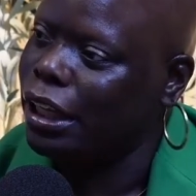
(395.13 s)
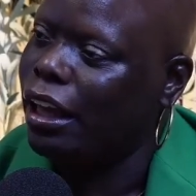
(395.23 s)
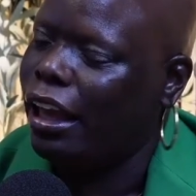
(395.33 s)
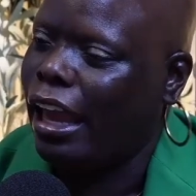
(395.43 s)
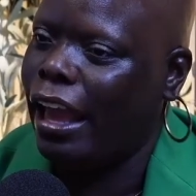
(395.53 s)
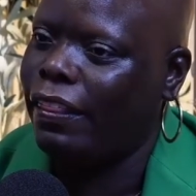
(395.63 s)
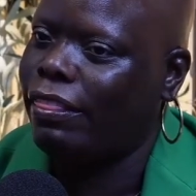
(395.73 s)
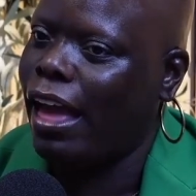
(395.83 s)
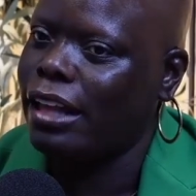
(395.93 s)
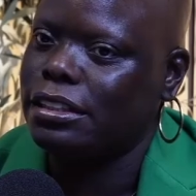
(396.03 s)
And
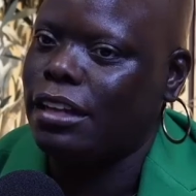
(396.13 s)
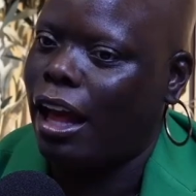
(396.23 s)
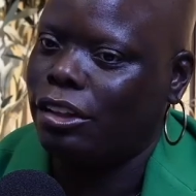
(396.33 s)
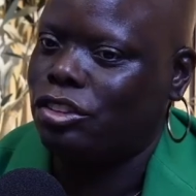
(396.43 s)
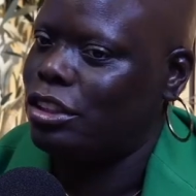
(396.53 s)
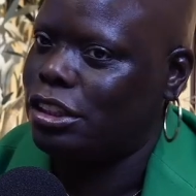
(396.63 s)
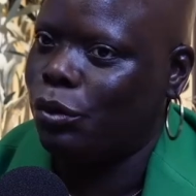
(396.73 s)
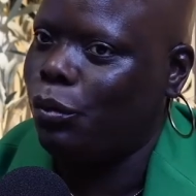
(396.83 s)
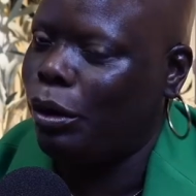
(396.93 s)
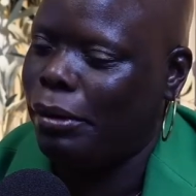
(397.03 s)
that's not just the
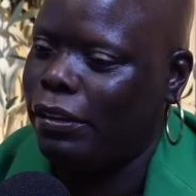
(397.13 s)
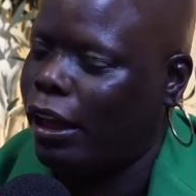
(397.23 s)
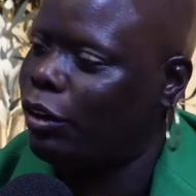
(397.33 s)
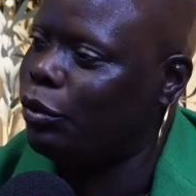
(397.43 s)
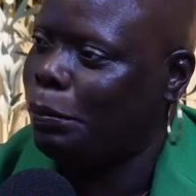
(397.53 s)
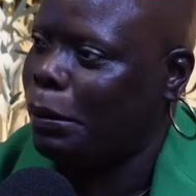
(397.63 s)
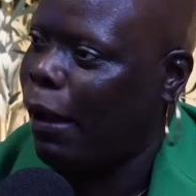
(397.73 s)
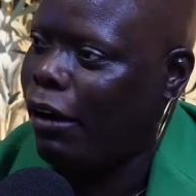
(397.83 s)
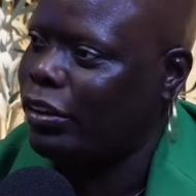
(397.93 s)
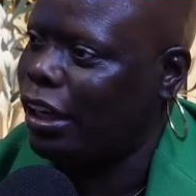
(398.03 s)
woman that grew up in
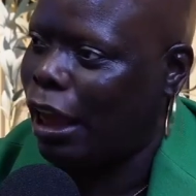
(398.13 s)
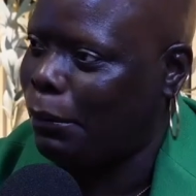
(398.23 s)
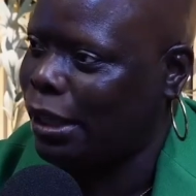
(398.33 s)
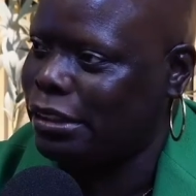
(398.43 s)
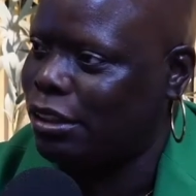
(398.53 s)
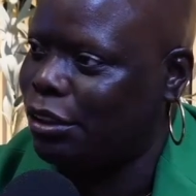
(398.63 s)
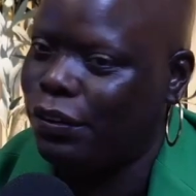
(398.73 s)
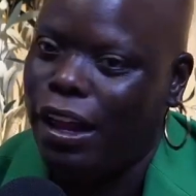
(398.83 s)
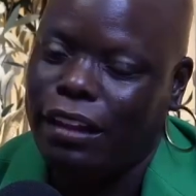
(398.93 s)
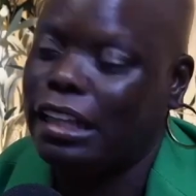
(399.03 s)
poverty like myself.
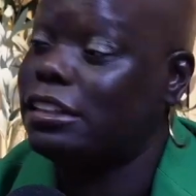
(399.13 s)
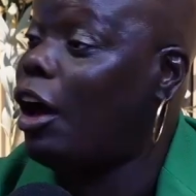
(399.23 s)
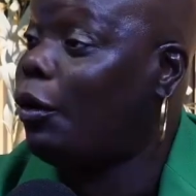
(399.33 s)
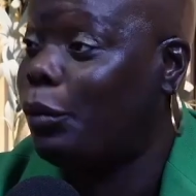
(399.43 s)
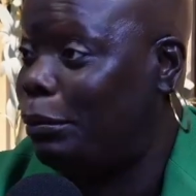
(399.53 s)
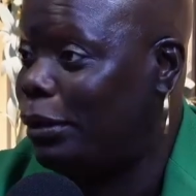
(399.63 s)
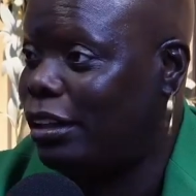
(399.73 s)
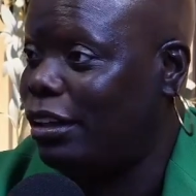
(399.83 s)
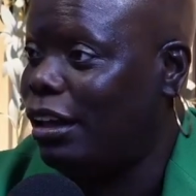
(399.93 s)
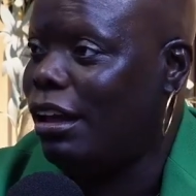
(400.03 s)
That's all women.
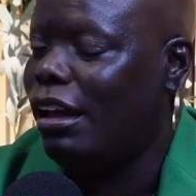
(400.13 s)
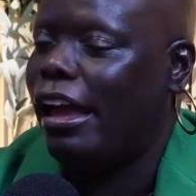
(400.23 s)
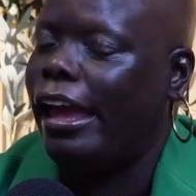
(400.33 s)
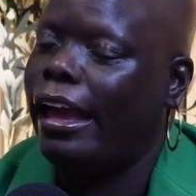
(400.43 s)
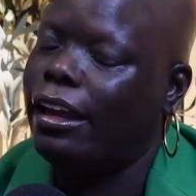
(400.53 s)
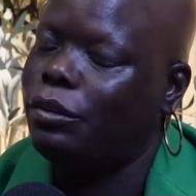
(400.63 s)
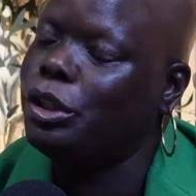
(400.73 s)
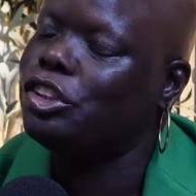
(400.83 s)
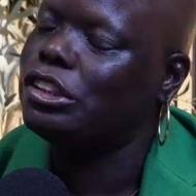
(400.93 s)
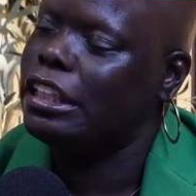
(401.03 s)
And we
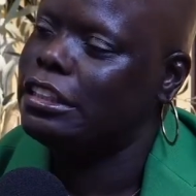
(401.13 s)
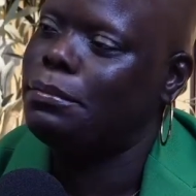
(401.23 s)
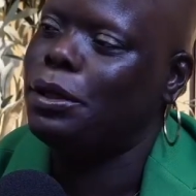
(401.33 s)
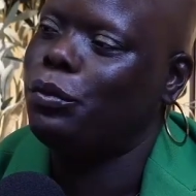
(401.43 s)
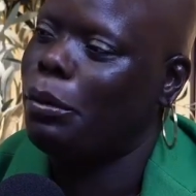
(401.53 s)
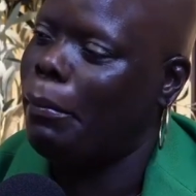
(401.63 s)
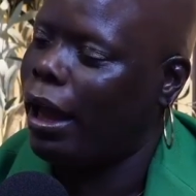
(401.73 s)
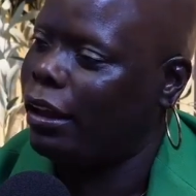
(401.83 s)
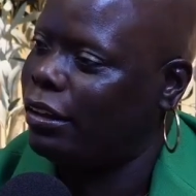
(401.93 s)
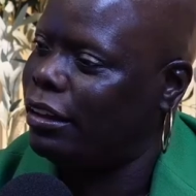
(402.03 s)
just need to be
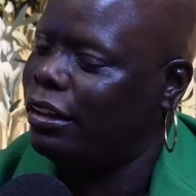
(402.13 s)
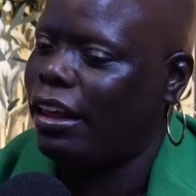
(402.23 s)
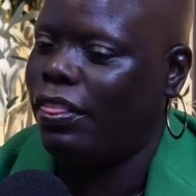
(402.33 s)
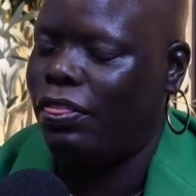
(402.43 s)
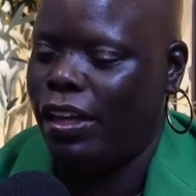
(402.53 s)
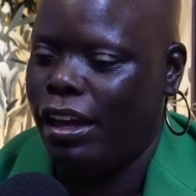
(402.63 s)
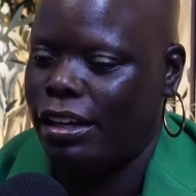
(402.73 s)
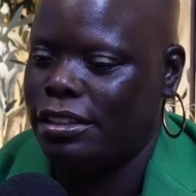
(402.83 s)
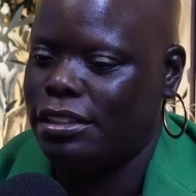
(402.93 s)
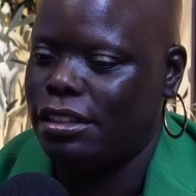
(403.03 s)
reminded
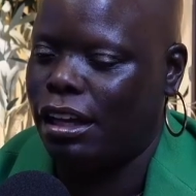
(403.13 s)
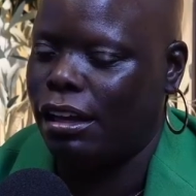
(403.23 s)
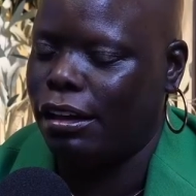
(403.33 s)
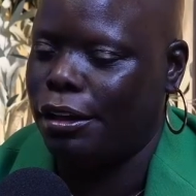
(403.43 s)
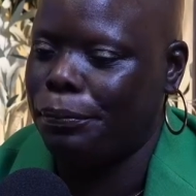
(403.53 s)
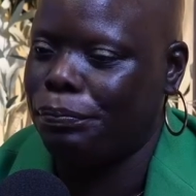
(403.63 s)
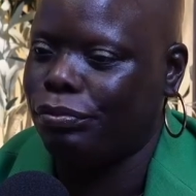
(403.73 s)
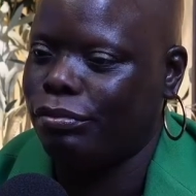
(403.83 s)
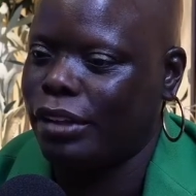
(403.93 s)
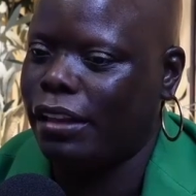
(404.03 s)
that
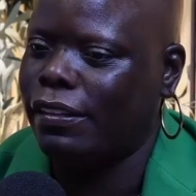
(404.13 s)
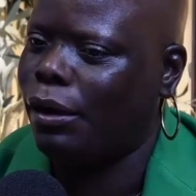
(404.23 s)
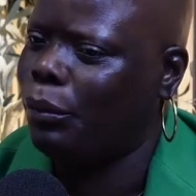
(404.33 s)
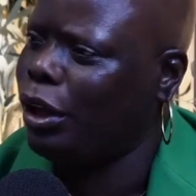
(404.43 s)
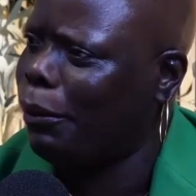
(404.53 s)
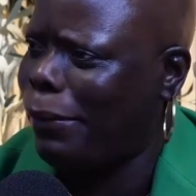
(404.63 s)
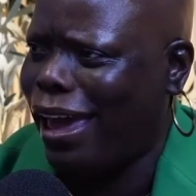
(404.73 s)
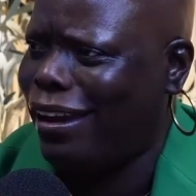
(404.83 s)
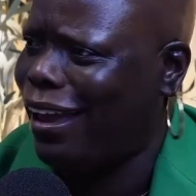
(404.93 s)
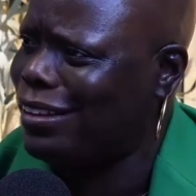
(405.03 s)
that we are
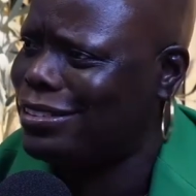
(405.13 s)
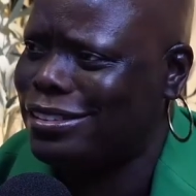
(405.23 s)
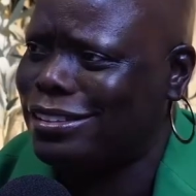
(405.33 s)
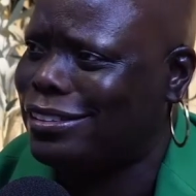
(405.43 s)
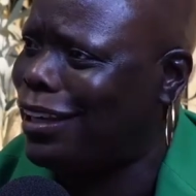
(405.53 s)
badasses. And